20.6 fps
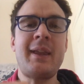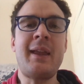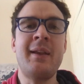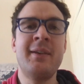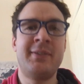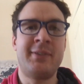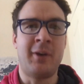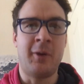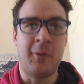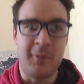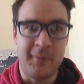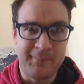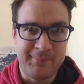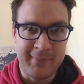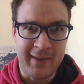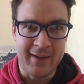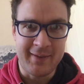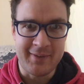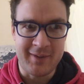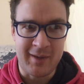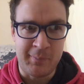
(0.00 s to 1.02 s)
So
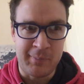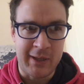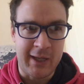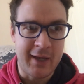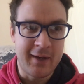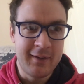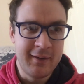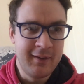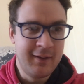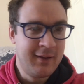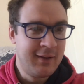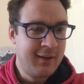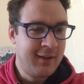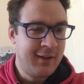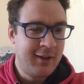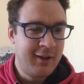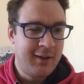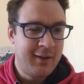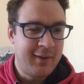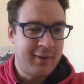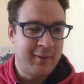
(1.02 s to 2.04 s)
that's the plan.
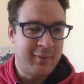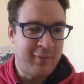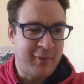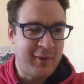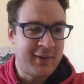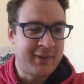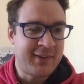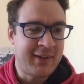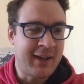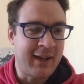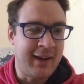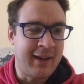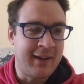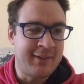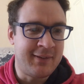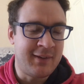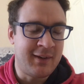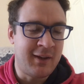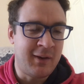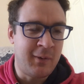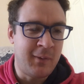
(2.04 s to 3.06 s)
The first thing I need
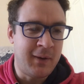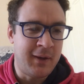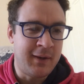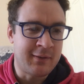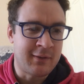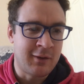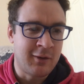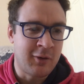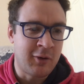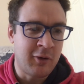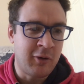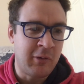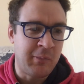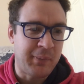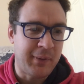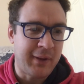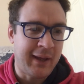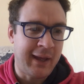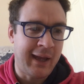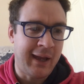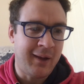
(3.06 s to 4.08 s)
to do is look up
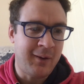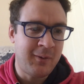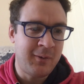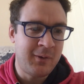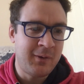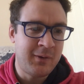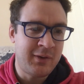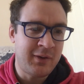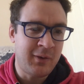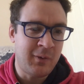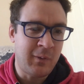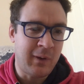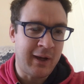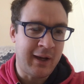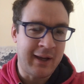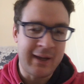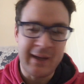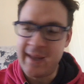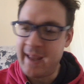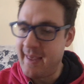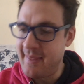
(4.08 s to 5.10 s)
how do
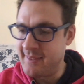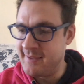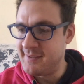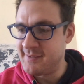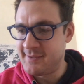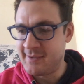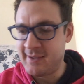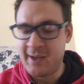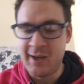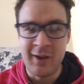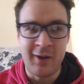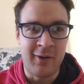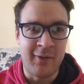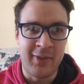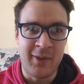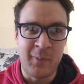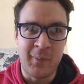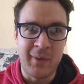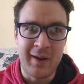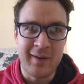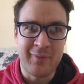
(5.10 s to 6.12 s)
I get this thing on
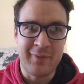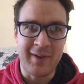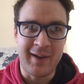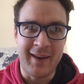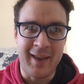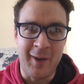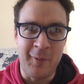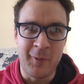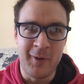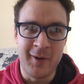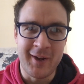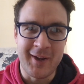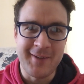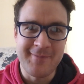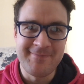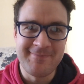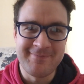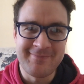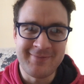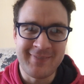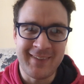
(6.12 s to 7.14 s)
the Wi-Fi network.
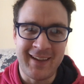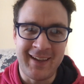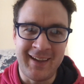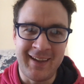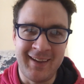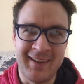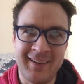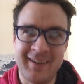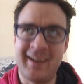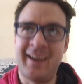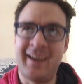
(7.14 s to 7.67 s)
And